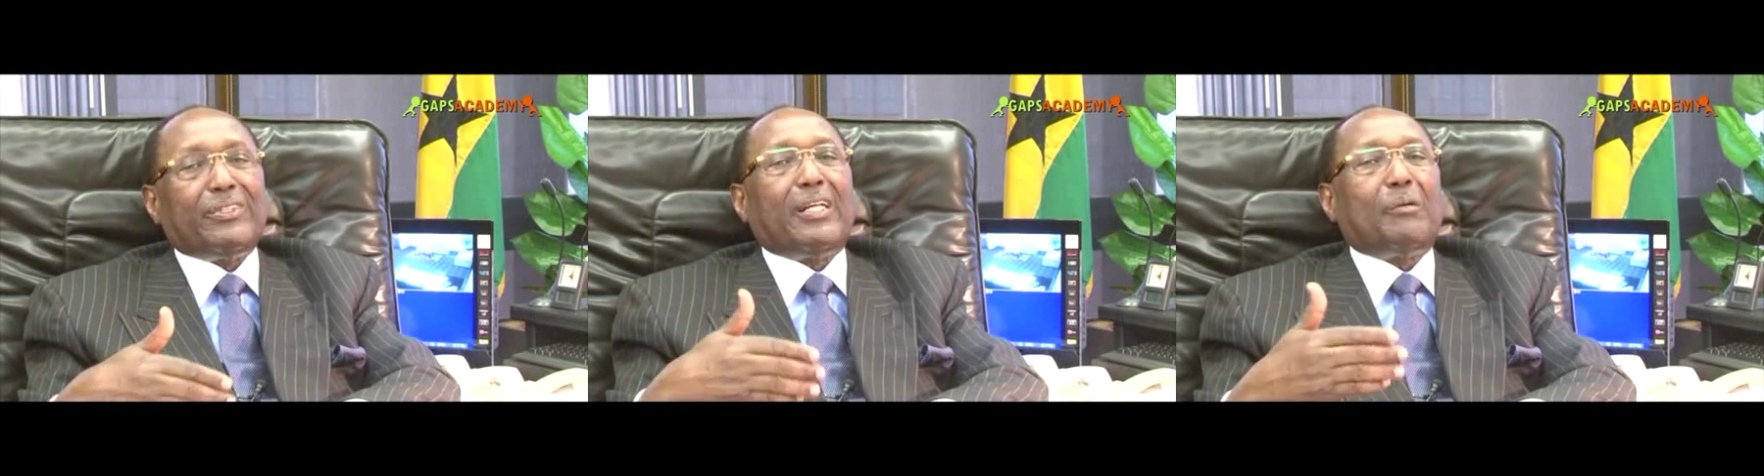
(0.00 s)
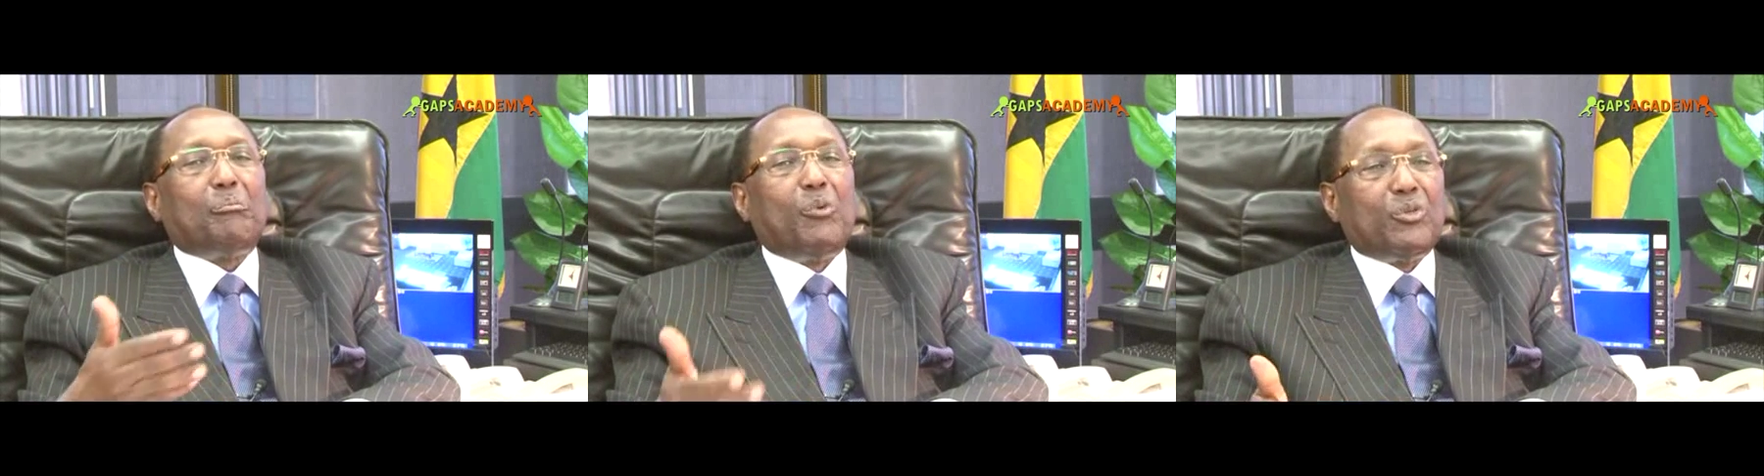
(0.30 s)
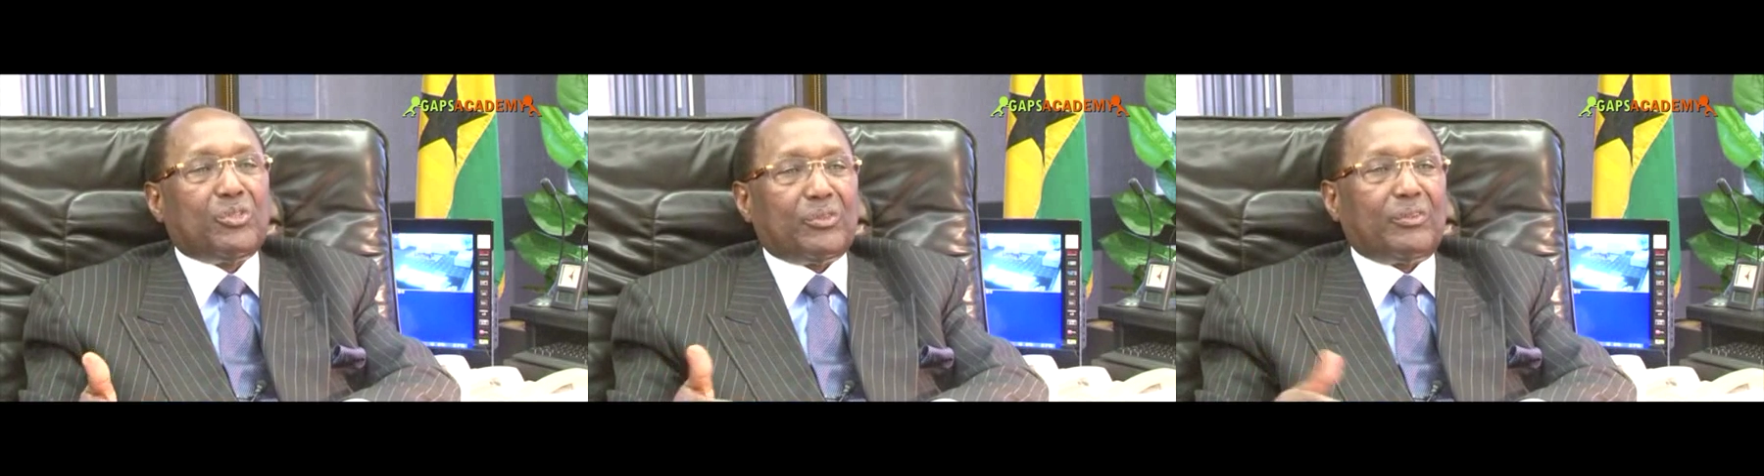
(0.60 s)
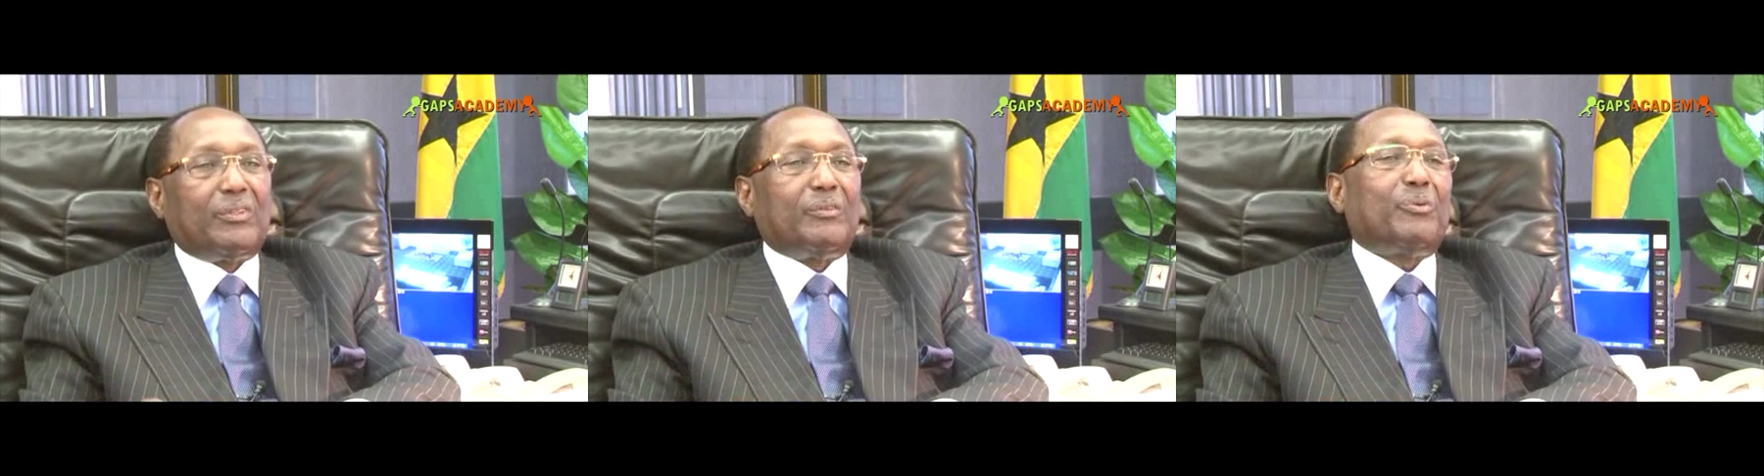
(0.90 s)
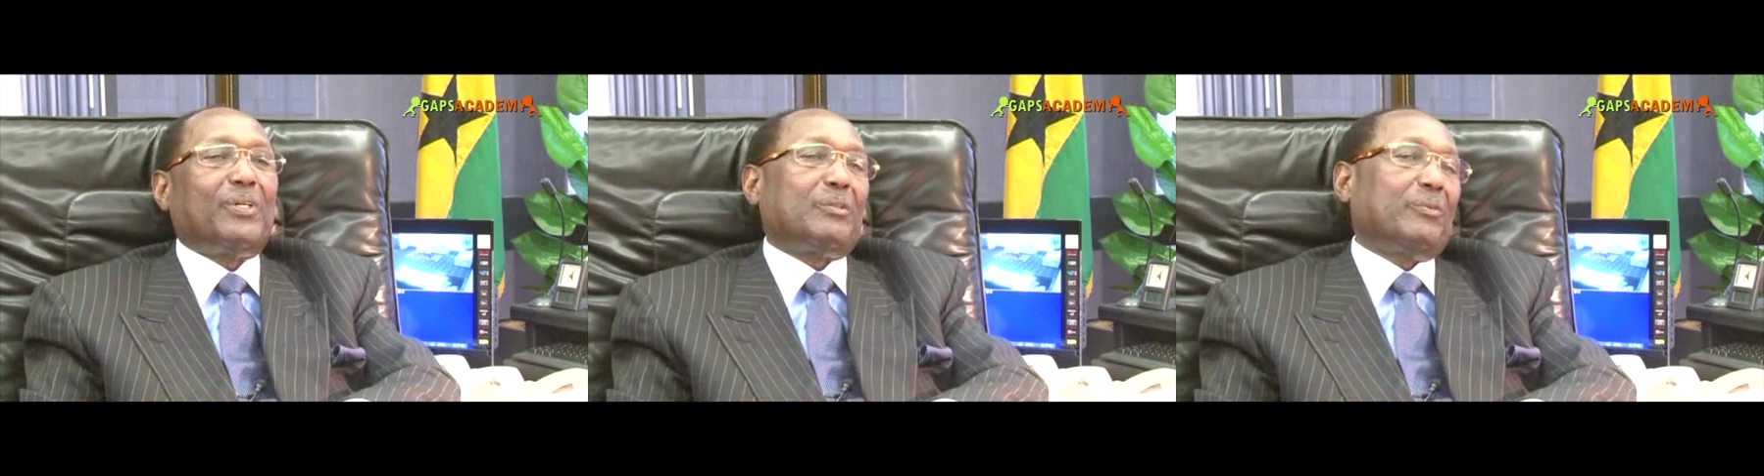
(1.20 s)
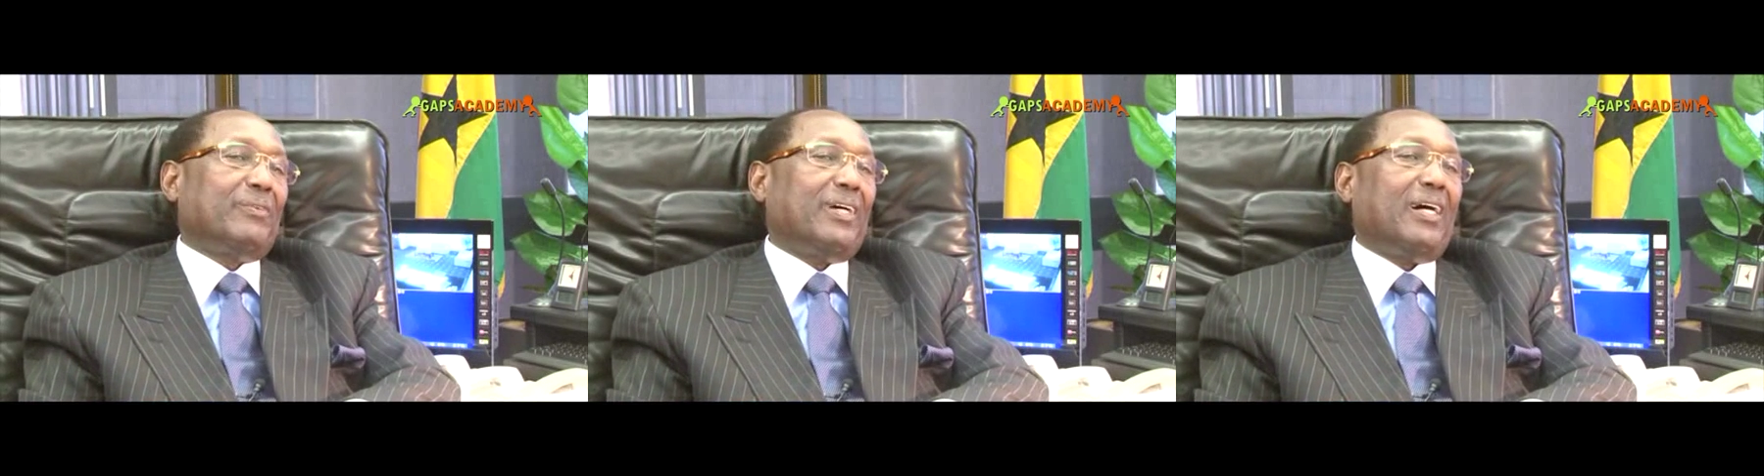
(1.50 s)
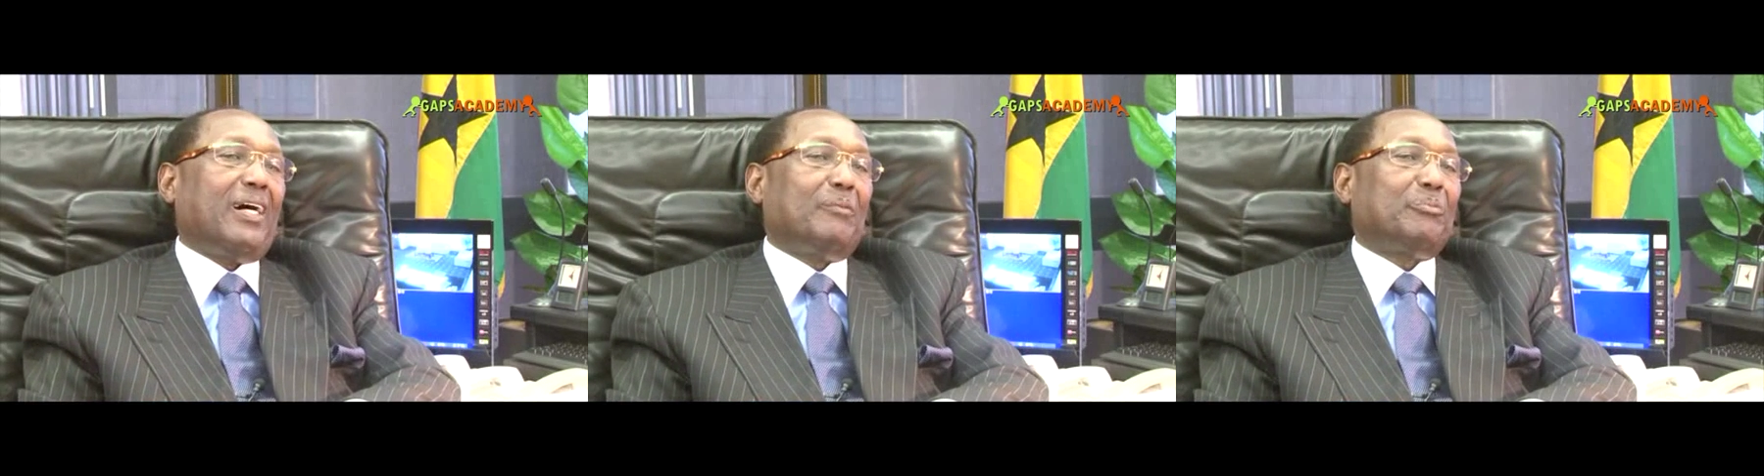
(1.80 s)
in a motion of what we
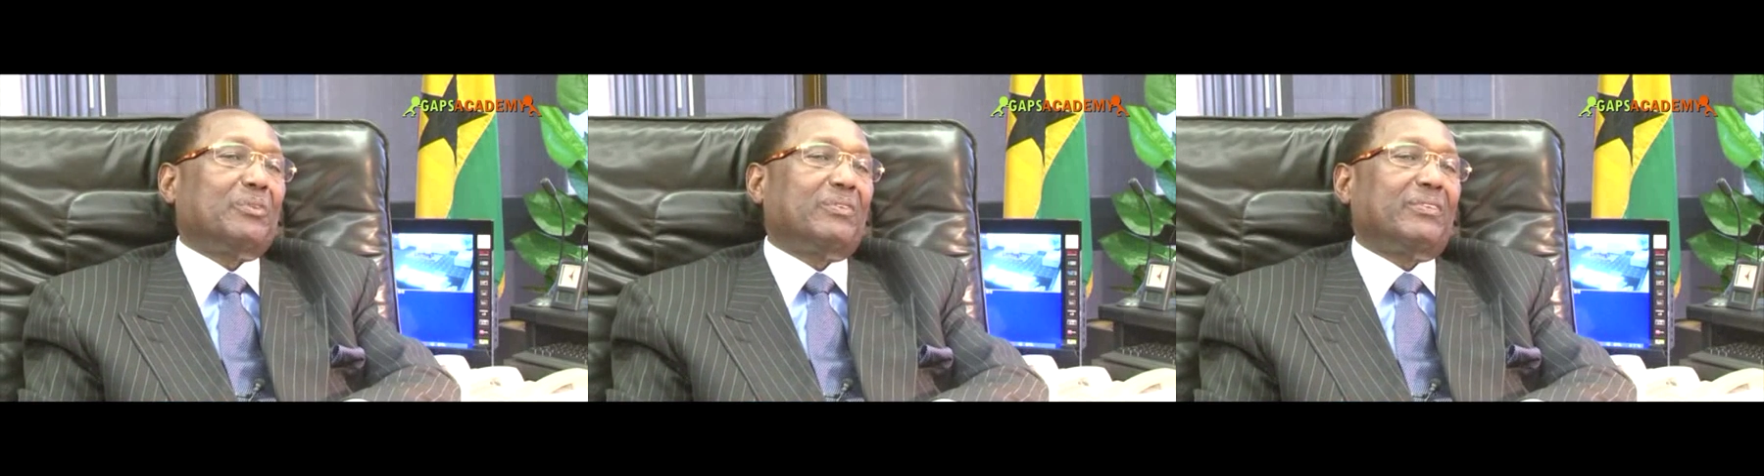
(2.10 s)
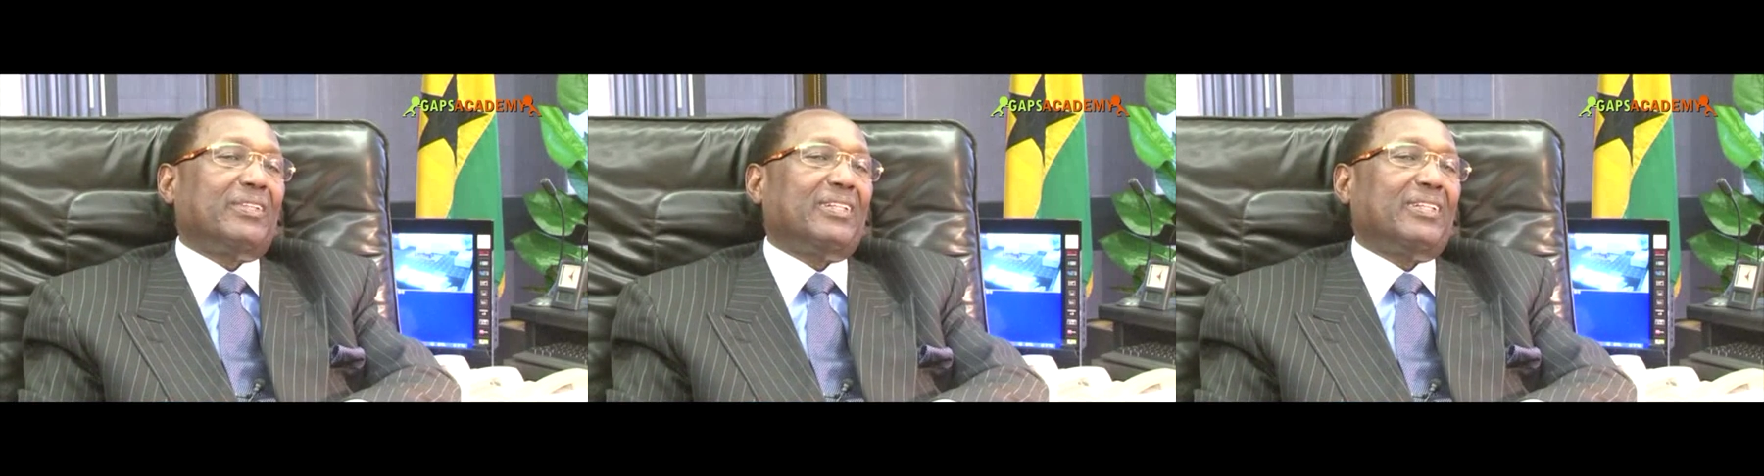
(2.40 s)
were up to.